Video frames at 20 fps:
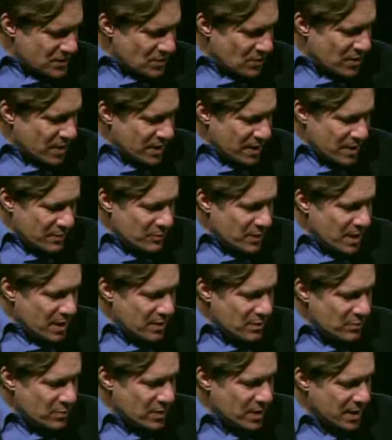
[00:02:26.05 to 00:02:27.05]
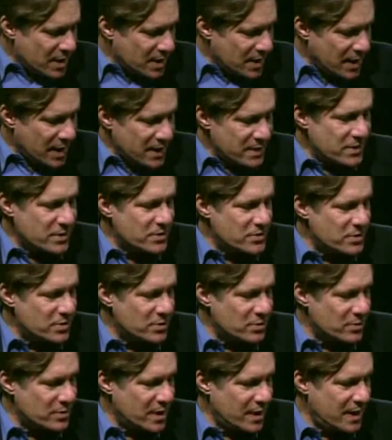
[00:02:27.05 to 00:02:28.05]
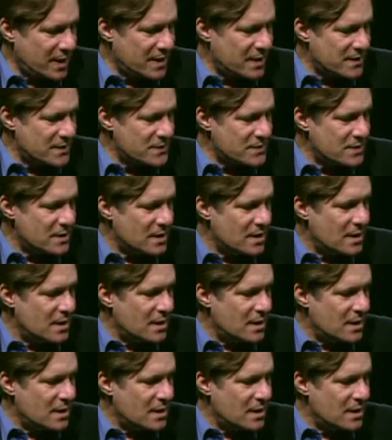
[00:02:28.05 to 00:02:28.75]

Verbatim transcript: story. What, what I'd like to do is,